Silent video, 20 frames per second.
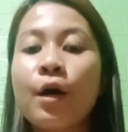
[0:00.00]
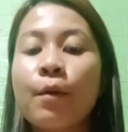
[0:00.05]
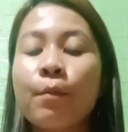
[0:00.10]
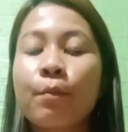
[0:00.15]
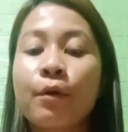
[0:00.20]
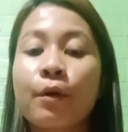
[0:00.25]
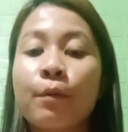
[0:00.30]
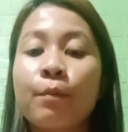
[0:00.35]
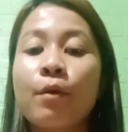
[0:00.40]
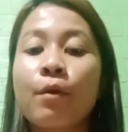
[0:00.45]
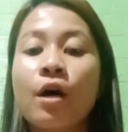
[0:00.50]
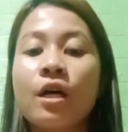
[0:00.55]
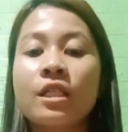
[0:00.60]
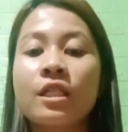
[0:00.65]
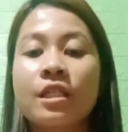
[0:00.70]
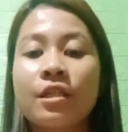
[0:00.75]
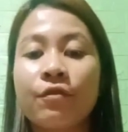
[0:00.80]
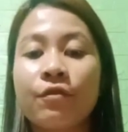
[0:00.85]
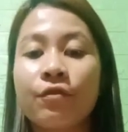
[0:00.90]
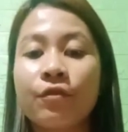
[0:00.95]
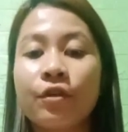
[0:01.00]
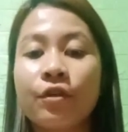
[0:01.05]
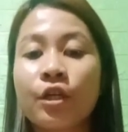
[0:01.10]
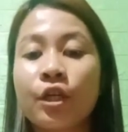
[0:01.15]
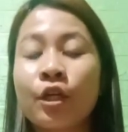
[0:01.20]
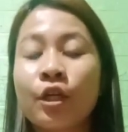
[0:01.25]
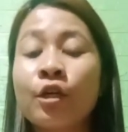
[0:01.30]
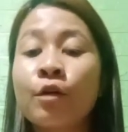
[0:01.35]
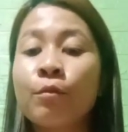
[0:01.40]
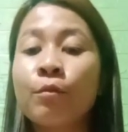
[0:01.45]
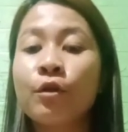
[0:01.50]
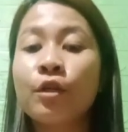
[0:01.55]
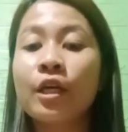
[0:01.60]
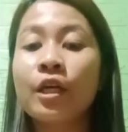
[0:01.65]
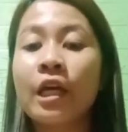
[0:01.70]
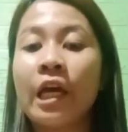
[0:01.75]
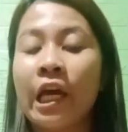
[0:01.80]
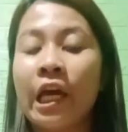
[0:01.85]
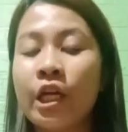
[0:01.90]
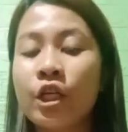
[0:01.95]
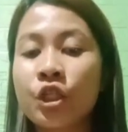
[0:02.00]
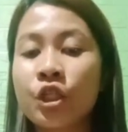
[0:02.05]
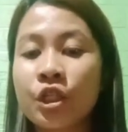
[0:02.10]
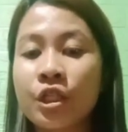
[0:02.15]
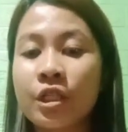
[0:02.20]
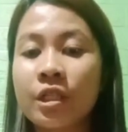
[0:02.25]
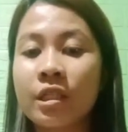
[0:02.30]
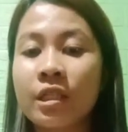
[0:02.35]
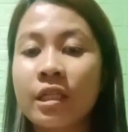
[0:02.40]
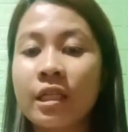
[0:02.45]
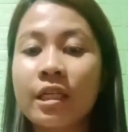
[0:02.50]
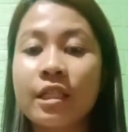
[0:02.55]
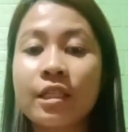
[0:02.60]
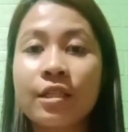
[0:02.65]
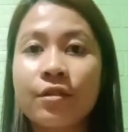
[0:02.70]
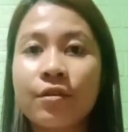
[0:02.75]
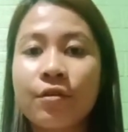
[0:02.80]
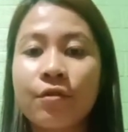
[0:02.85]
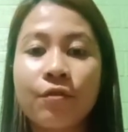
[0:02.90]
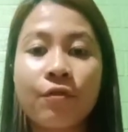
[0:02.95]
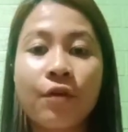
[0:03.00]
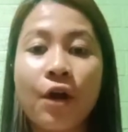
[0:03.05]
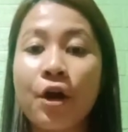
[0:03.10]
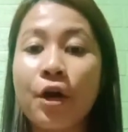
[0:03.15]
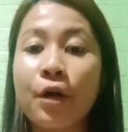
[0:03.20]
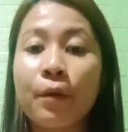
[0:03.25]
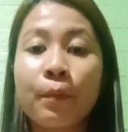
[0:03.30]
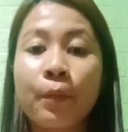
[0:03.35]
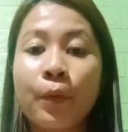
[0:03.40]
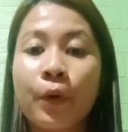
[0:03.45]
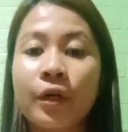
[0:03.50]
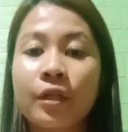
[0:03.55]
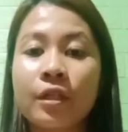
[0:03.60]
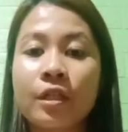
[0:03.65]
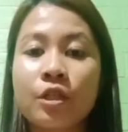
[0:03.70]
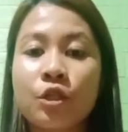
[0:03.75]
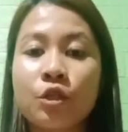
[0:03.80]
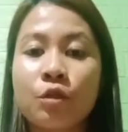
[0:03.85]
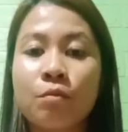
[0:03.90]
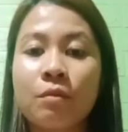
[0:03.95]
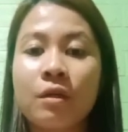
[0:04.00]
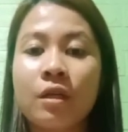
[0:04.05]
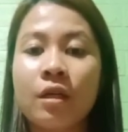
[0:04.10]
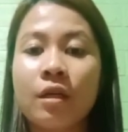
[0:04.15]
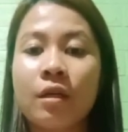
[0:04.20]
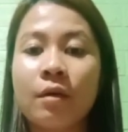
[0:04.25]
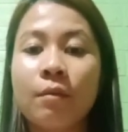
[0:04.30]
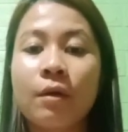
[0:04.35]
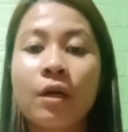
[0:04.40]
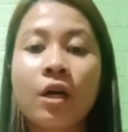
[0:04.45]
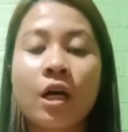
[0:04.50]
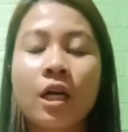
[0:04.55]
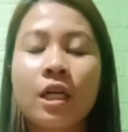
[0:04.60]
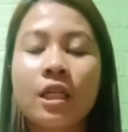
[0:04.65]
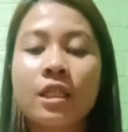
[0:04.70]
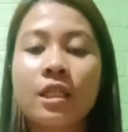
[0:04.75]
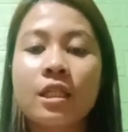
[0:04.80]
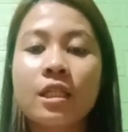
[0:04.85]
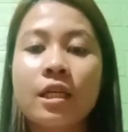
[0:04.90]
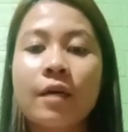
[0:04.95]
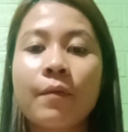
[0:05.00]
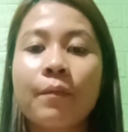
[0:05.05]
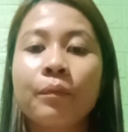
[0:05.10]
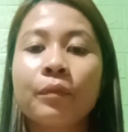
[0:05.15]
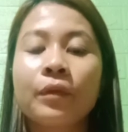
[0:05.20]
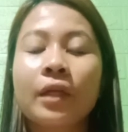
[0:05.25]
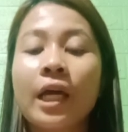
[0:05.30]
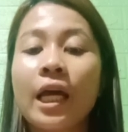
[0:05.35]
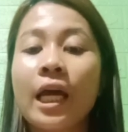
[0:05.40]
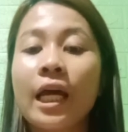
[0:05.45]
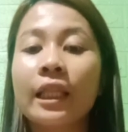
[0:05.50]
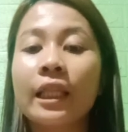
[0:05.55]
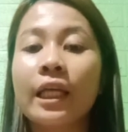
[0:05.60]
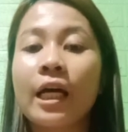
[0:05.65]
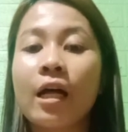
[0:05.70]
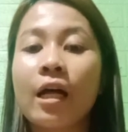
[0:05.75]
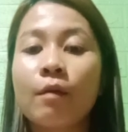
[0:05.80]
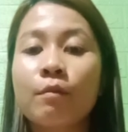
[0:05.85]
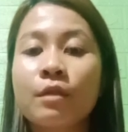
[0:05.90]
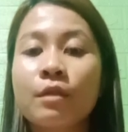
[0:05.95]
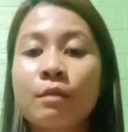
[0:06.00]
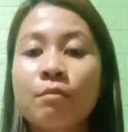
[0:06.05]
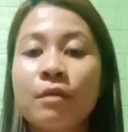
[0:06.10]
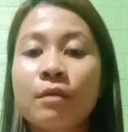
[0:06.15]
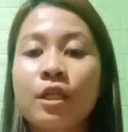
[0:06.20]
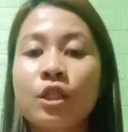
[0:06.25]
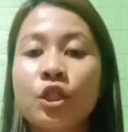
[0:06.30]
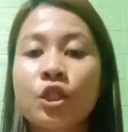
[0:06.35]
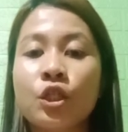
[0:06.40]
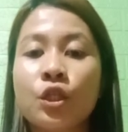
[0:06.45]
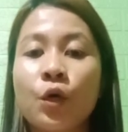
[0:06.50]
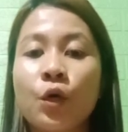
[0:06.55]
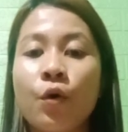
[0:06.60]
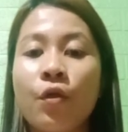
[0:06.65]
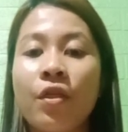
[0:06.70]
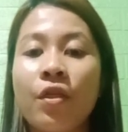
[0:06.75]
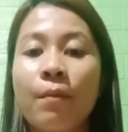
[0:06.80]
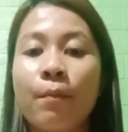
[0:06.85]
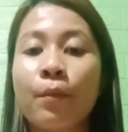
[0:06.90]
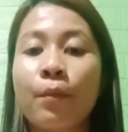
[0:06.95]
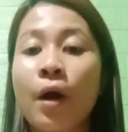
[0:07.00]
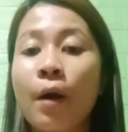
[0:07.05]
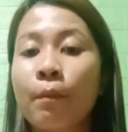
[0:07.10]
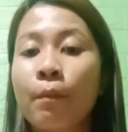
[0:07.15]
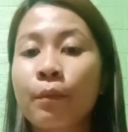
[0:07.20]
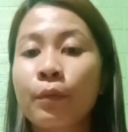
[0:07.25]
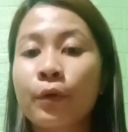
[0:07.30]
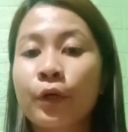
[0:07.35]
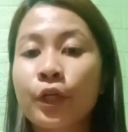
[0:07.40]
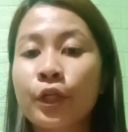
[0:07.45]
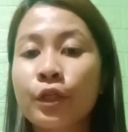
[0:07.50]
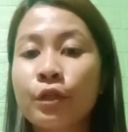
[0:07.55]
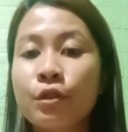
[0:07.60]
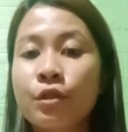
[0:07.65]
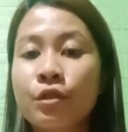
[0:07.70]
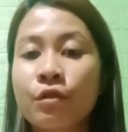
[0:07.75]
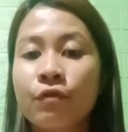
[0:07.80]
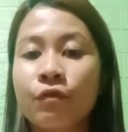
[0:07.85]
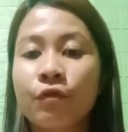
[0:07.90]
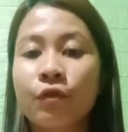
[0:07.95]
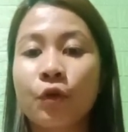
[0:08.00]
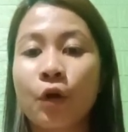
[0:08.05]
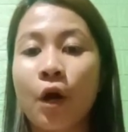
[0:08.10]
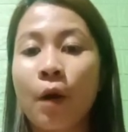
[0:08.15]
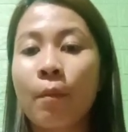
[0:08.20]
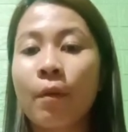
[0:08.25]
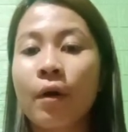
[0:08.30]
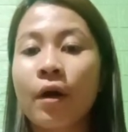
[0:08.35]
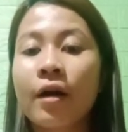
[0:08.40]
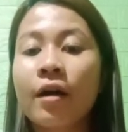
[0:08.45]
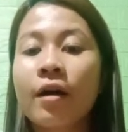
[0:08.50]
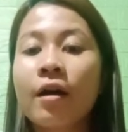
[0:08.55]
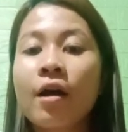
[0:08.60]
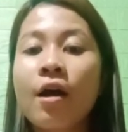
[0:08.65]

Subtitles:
purposive communication is very important to me because it helps me to know the proper use of grammar,